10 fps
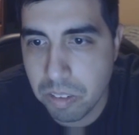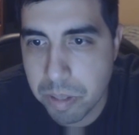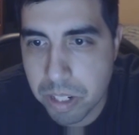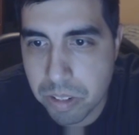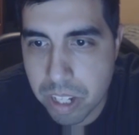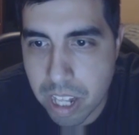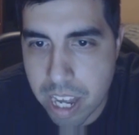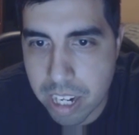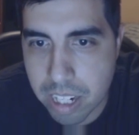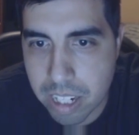What makes you say
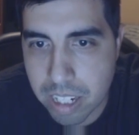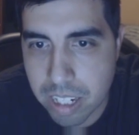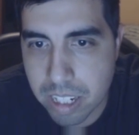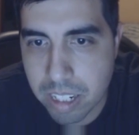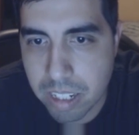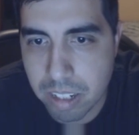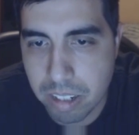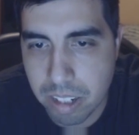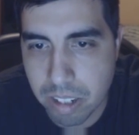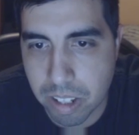that?
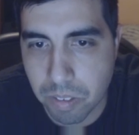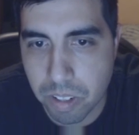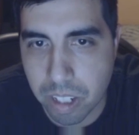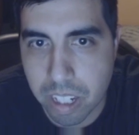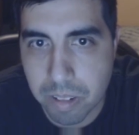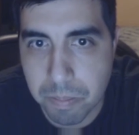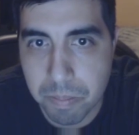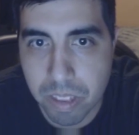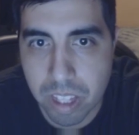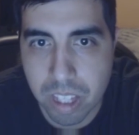Nothing, really.
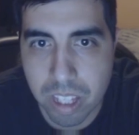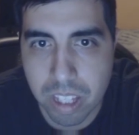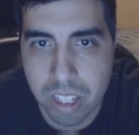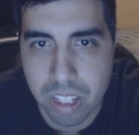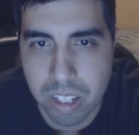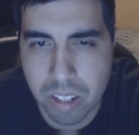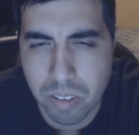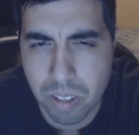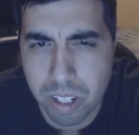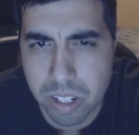
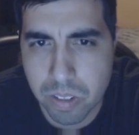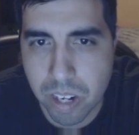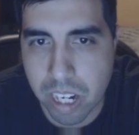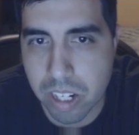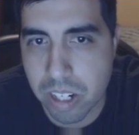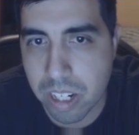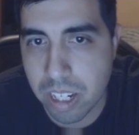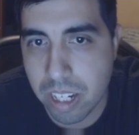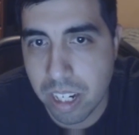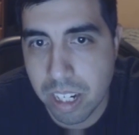You're really strange.
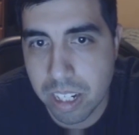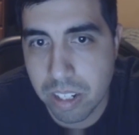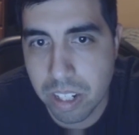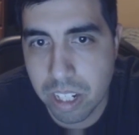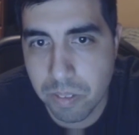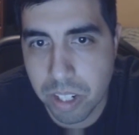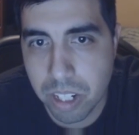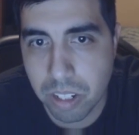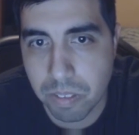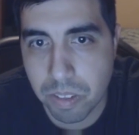You can never
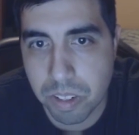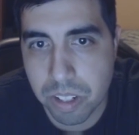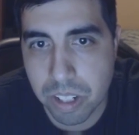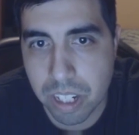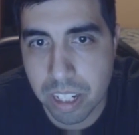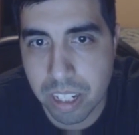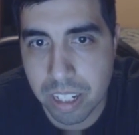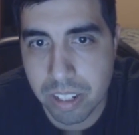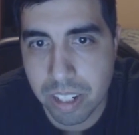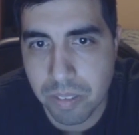tell if you're
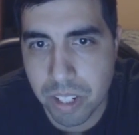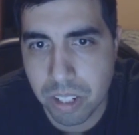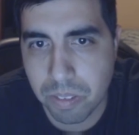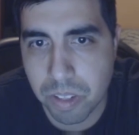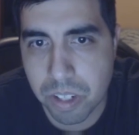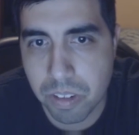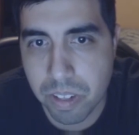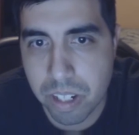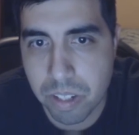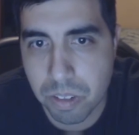you can never tell if you're
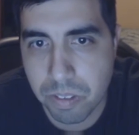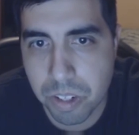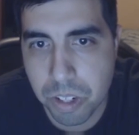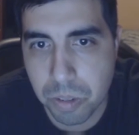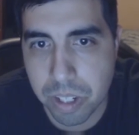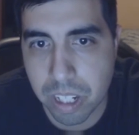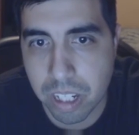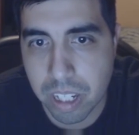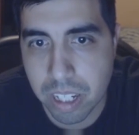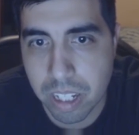serious or if you're
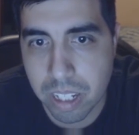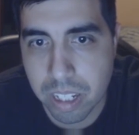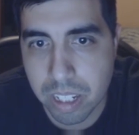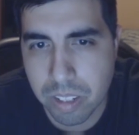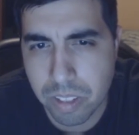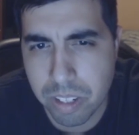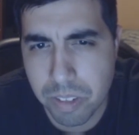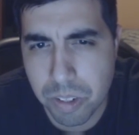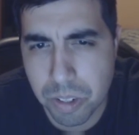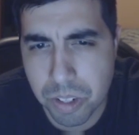joking. That's what
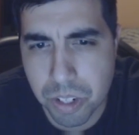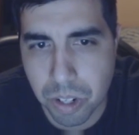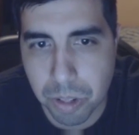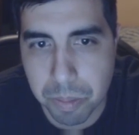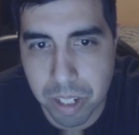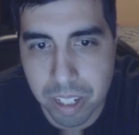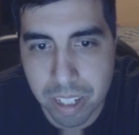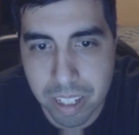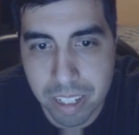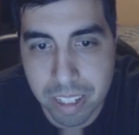gives you your charm.
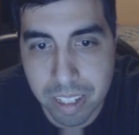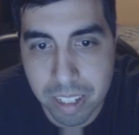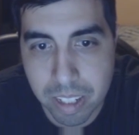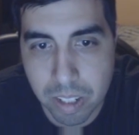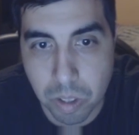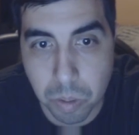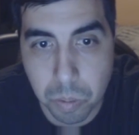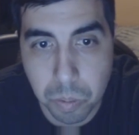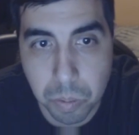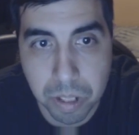
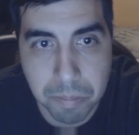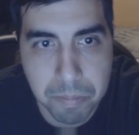Oh?